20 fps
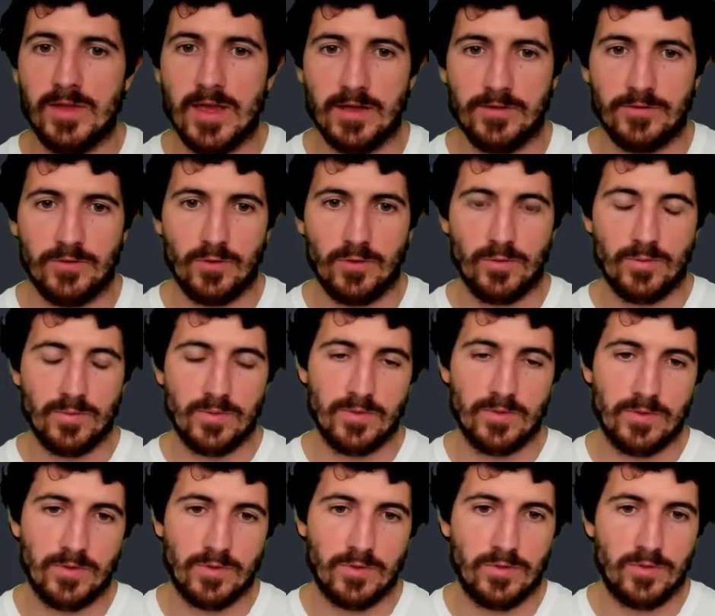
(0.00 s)
Yeah, so
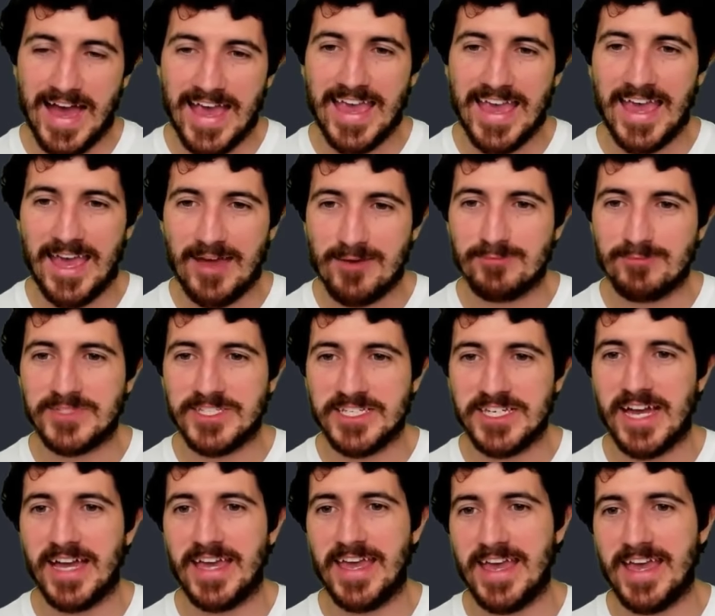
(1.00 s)

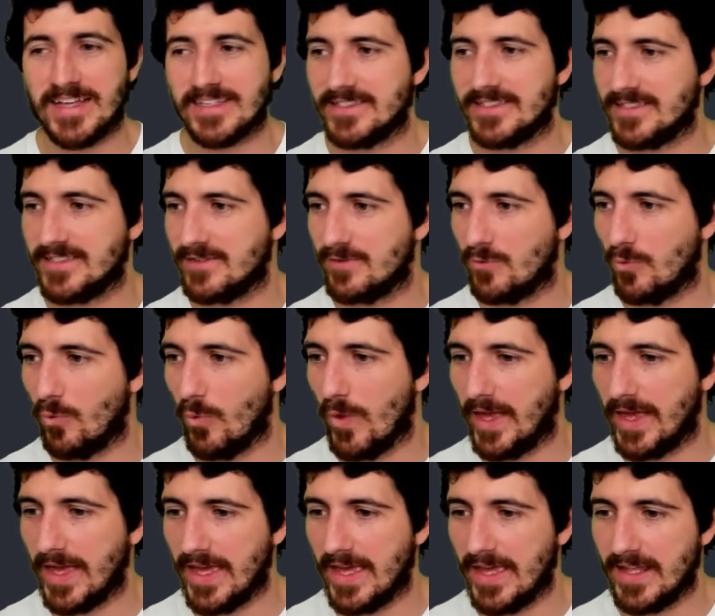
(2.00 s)
IMGIX,
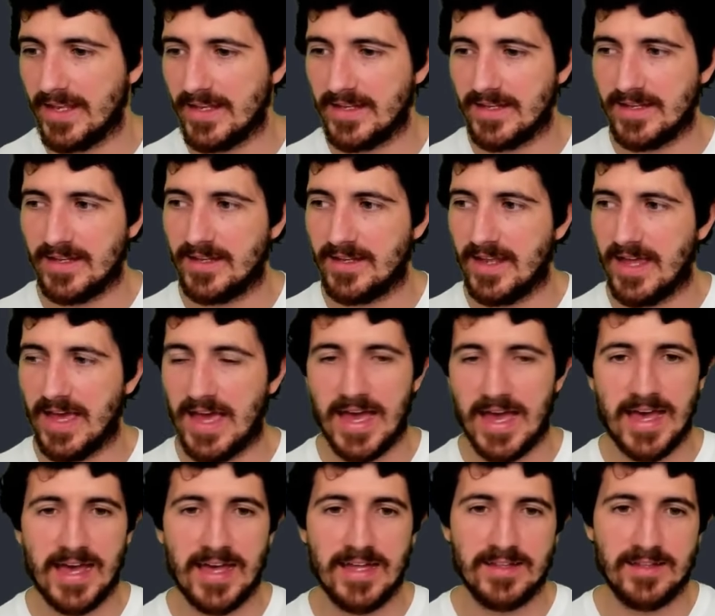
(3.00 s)
we can
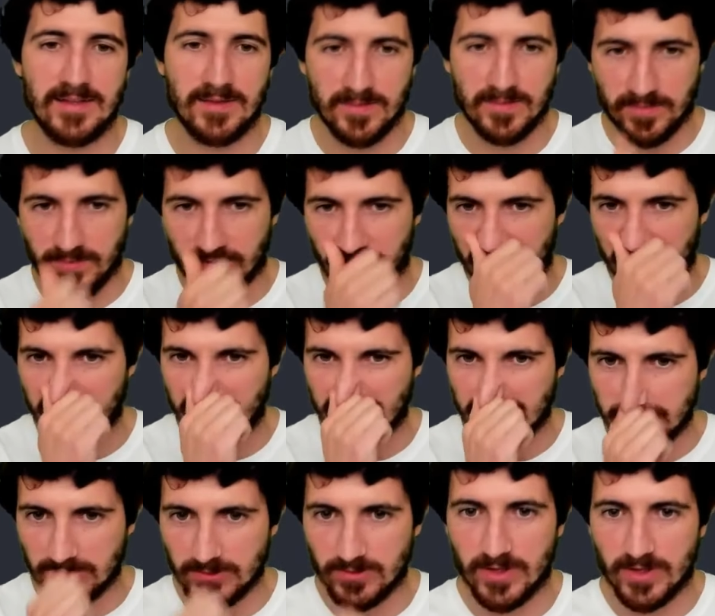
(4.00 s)
add
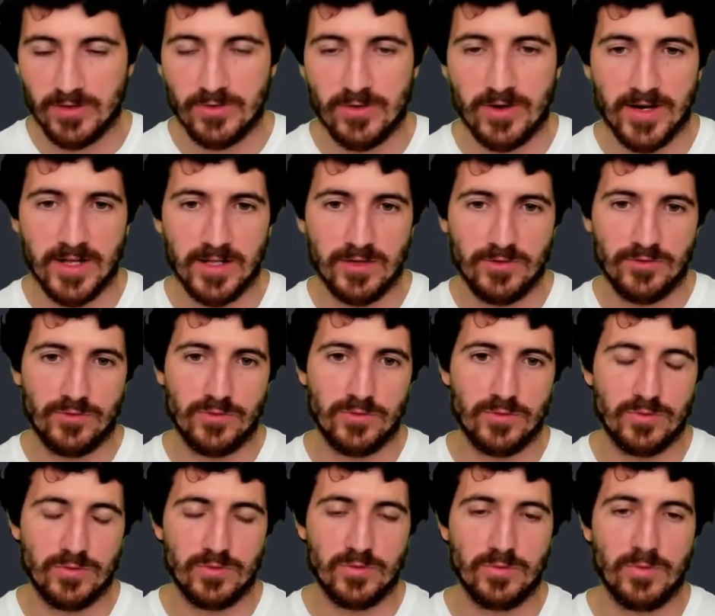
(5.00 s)
parameters to the URL
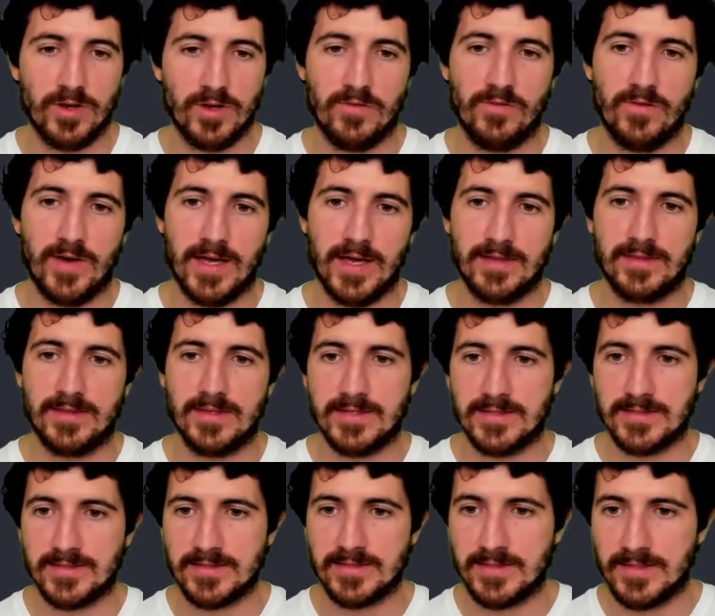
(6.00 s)
to, to modify
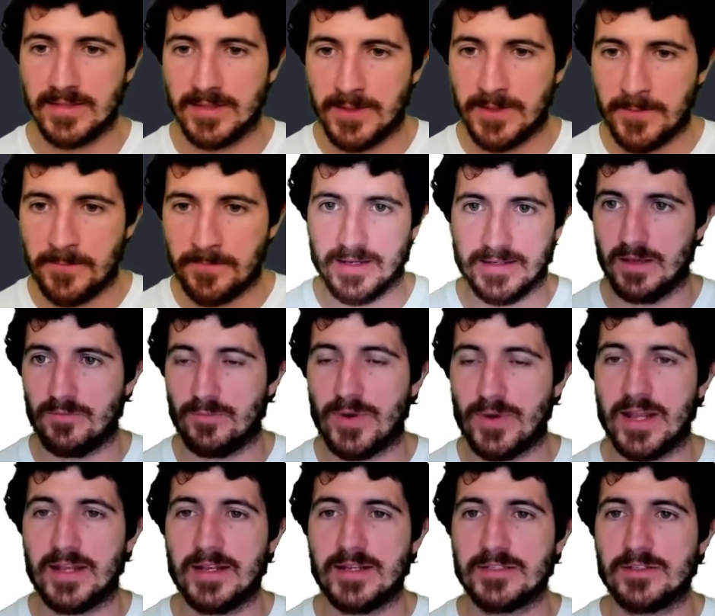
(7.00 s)
this like
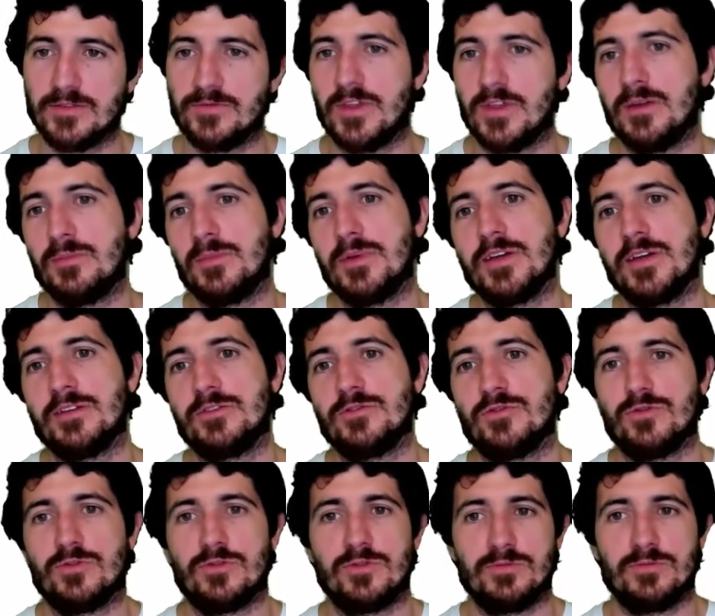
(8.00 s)
brightness of the image
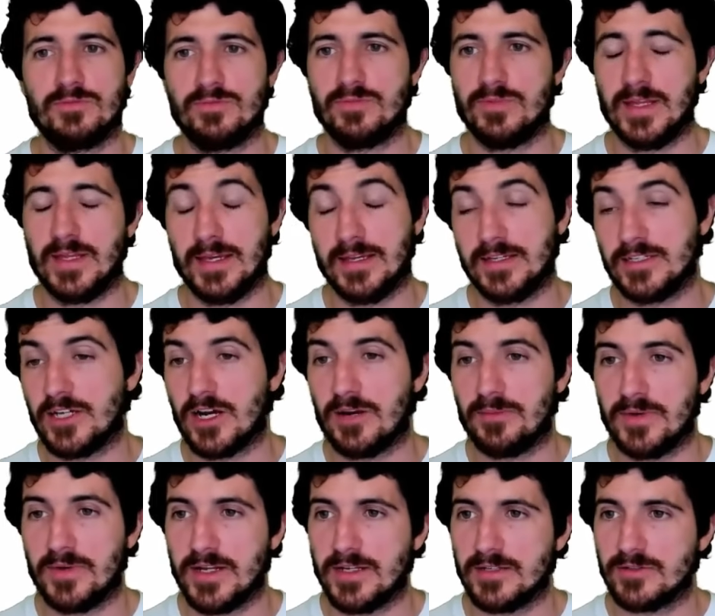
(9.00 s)
or like
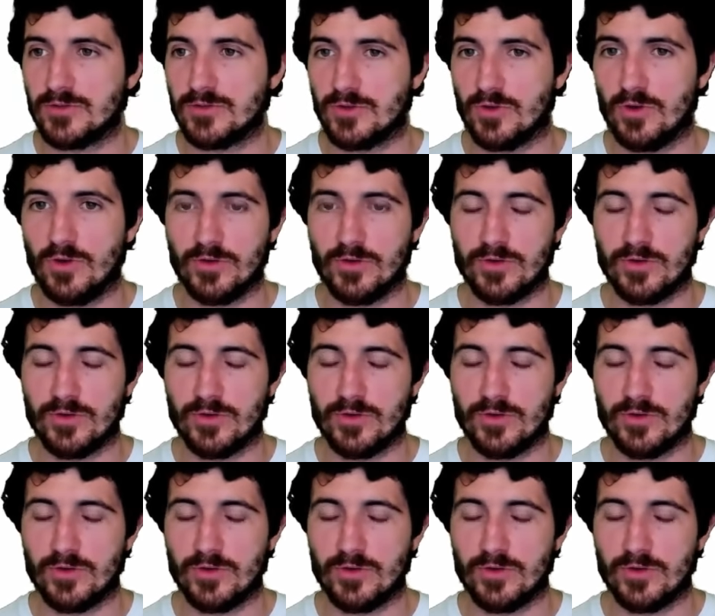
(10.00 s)
sharpness or